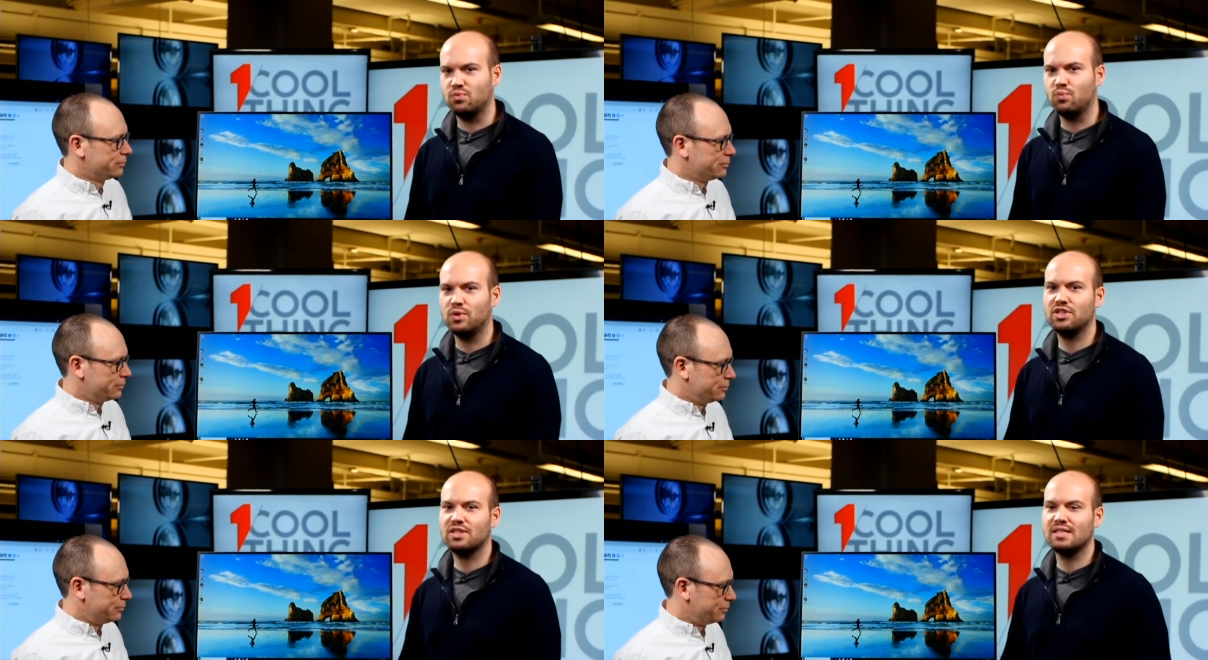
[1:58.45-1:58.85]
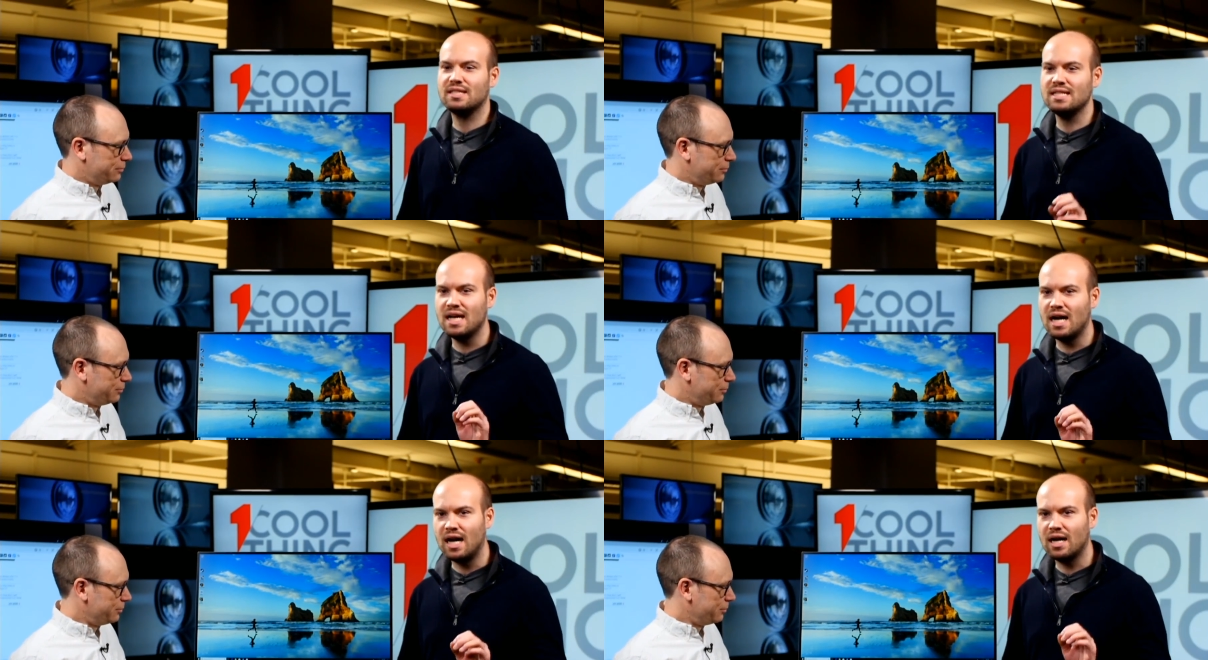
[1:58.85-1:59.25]
Speaker 1: which is
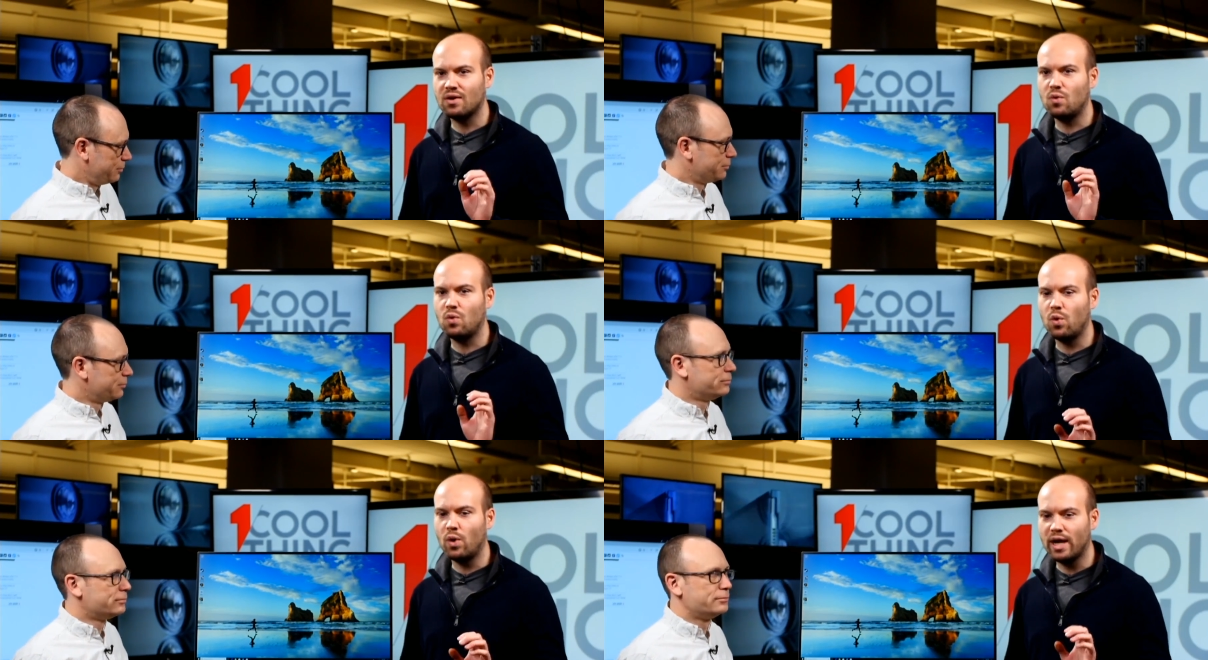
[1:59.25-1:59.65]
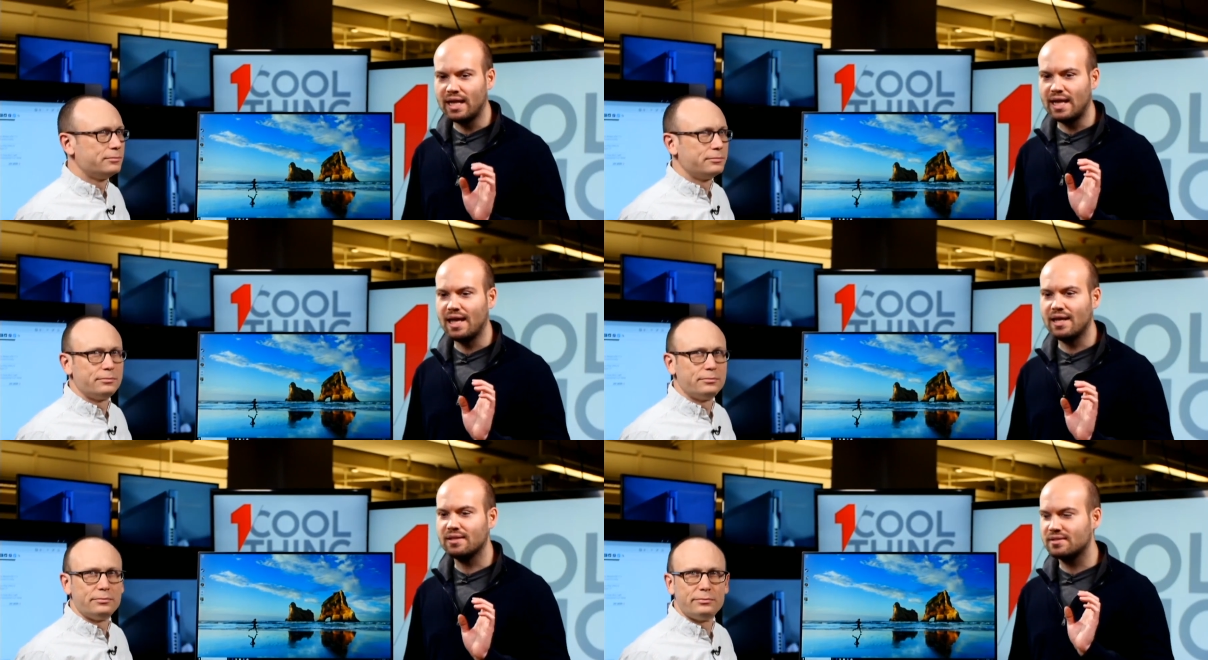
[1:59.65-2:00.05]
not quite
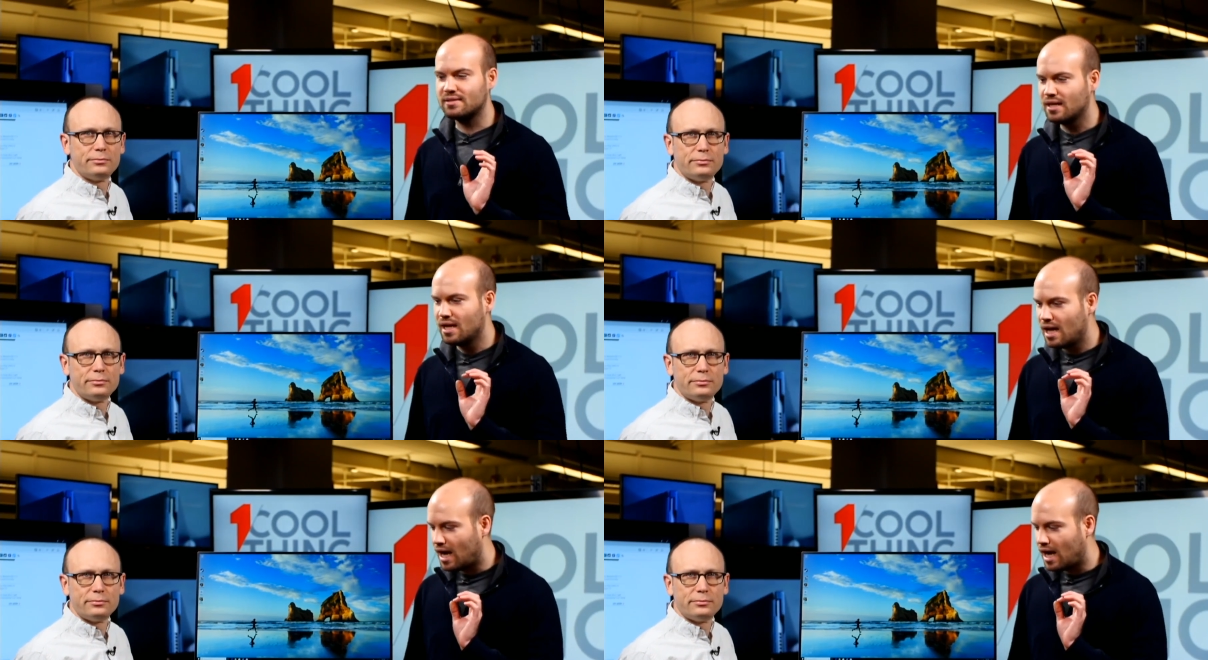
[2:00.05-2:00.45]
as